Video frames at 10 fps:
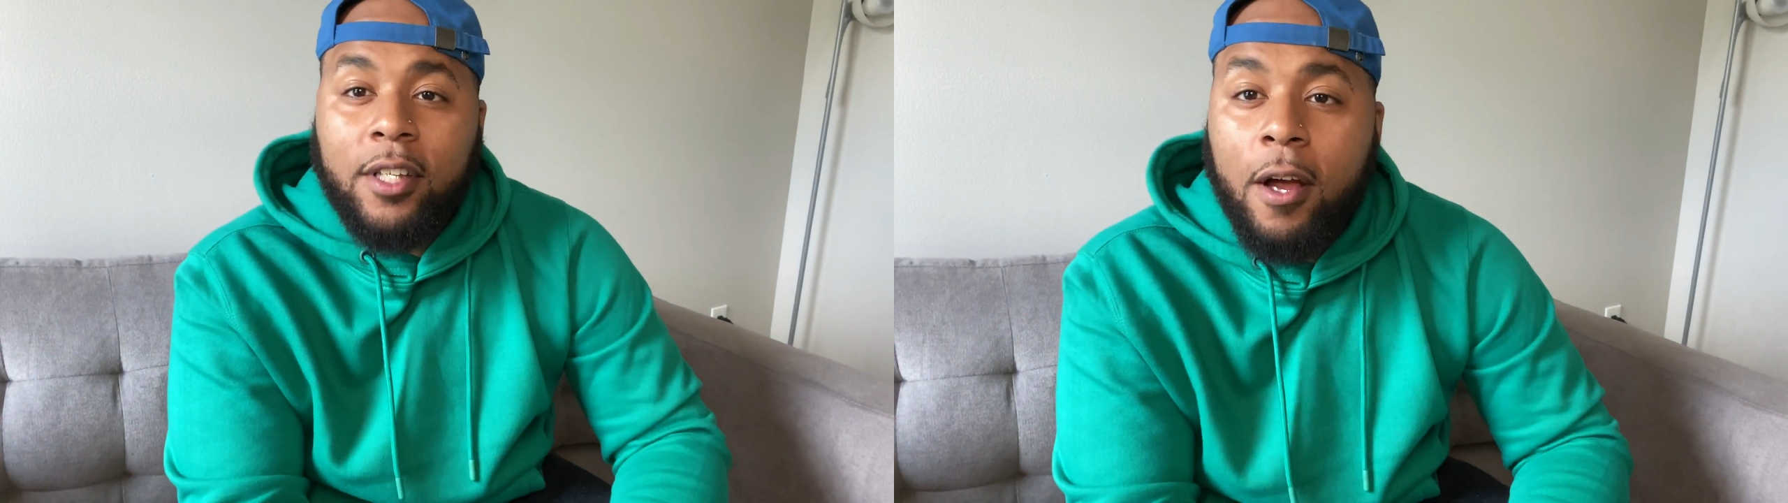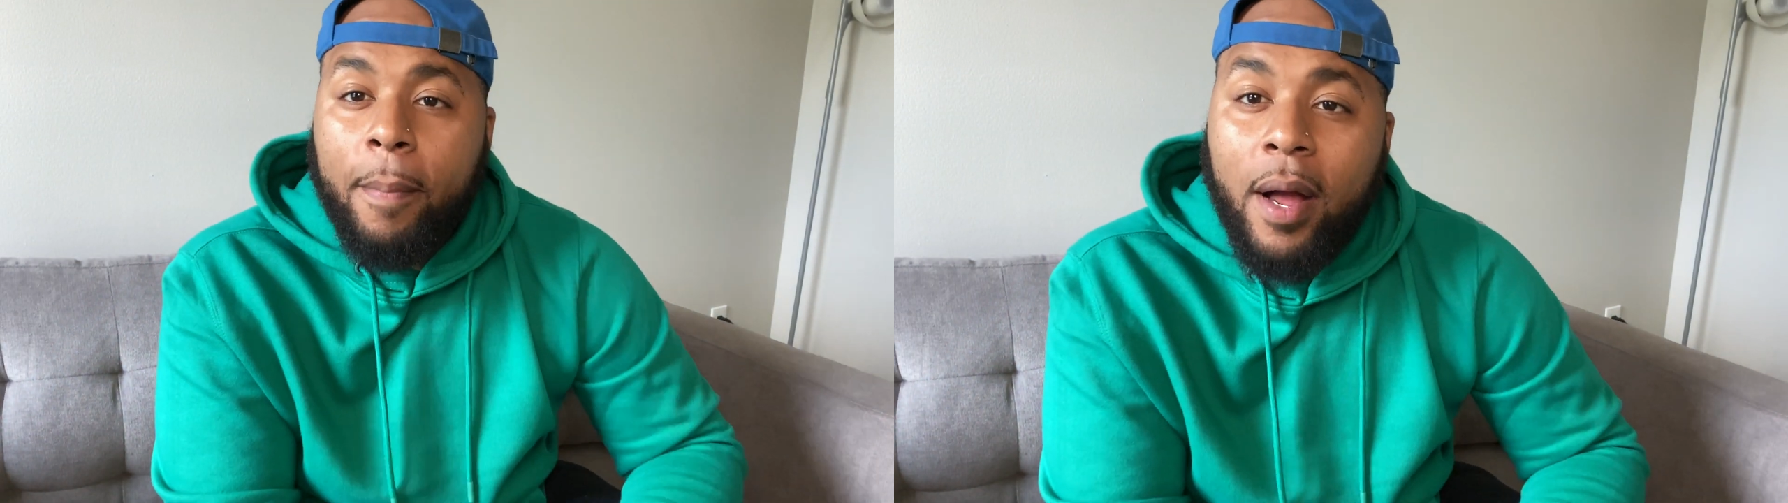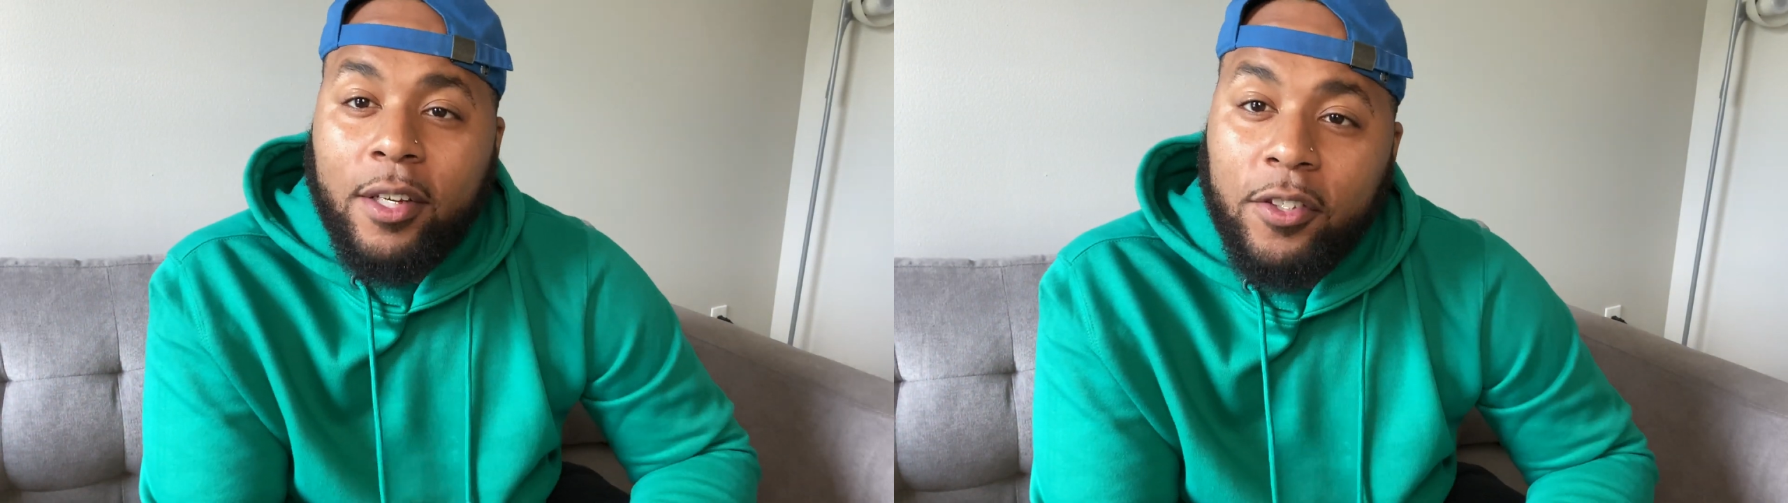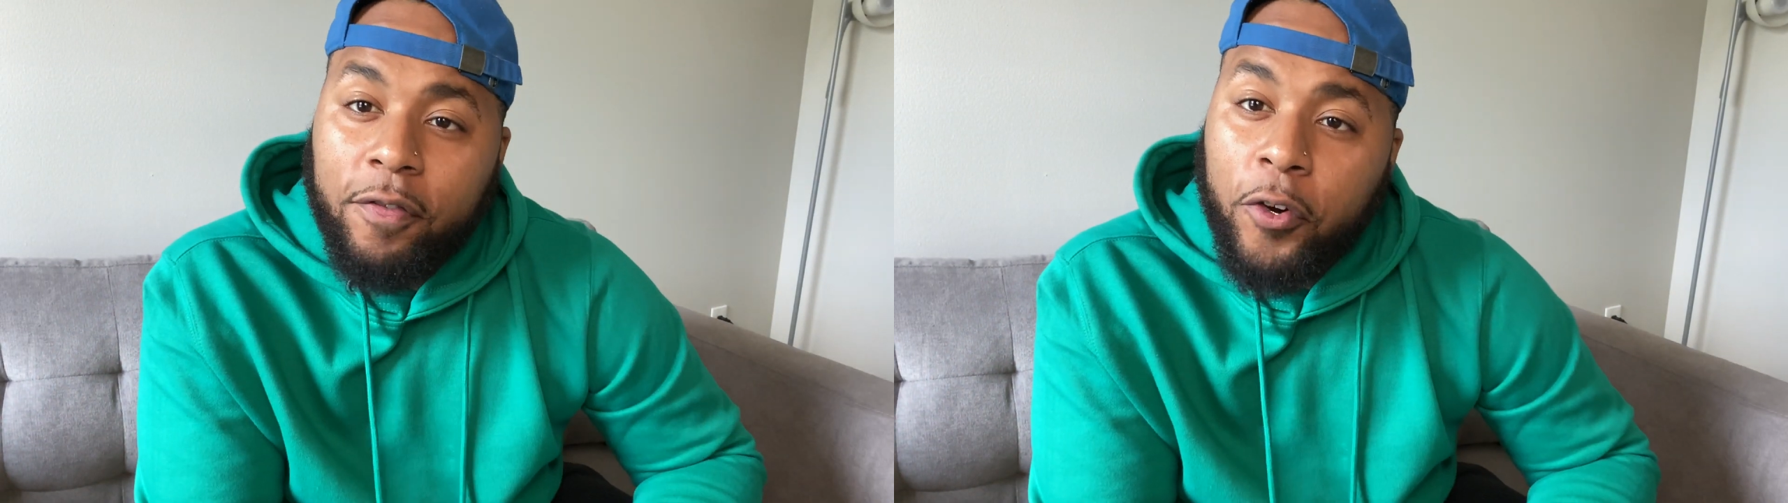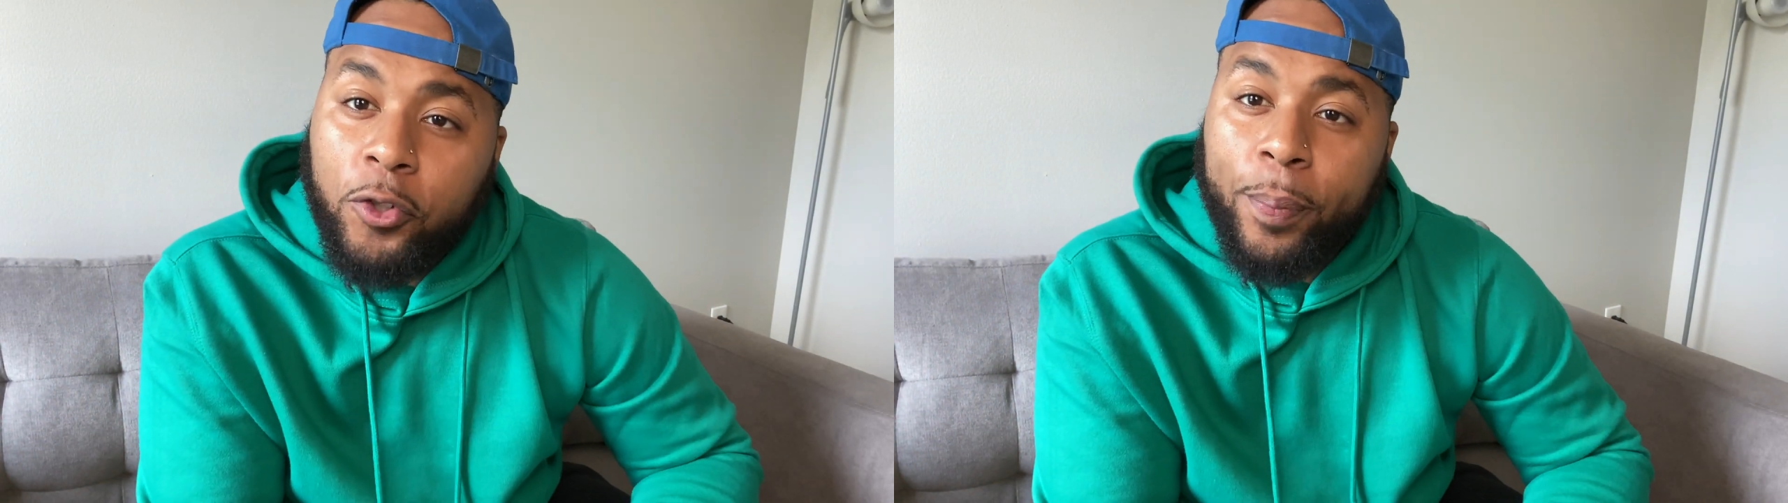unbox the
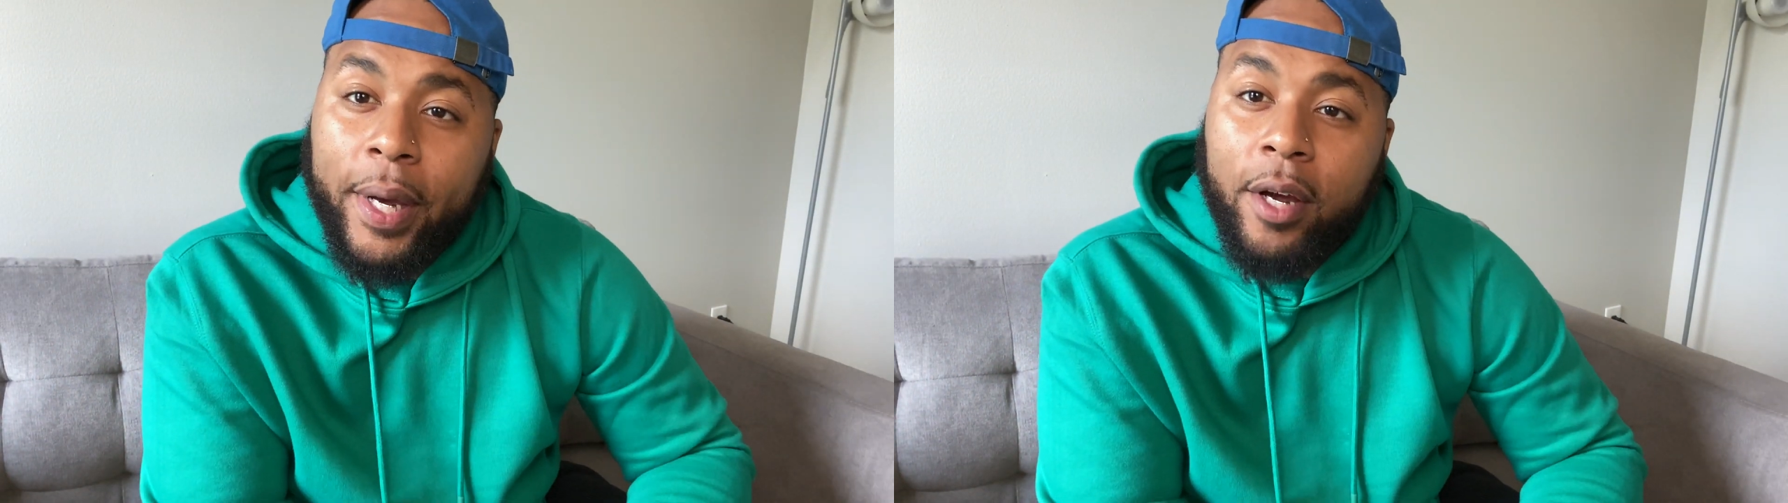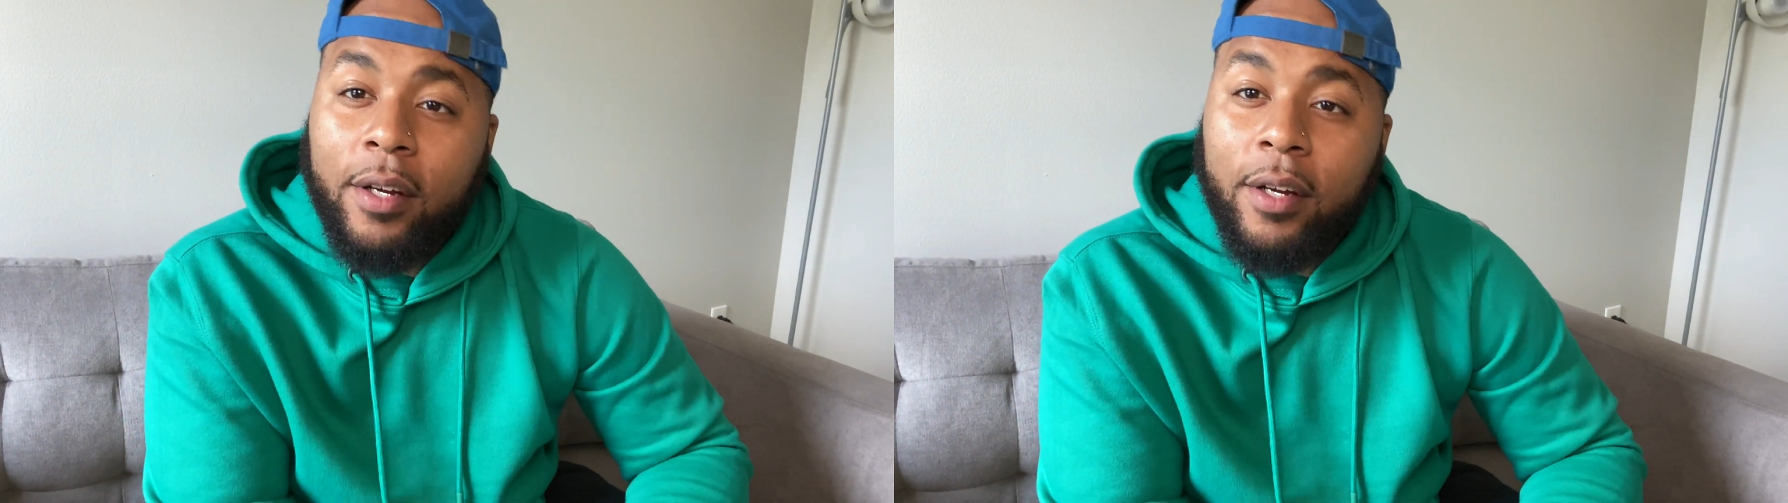first pair.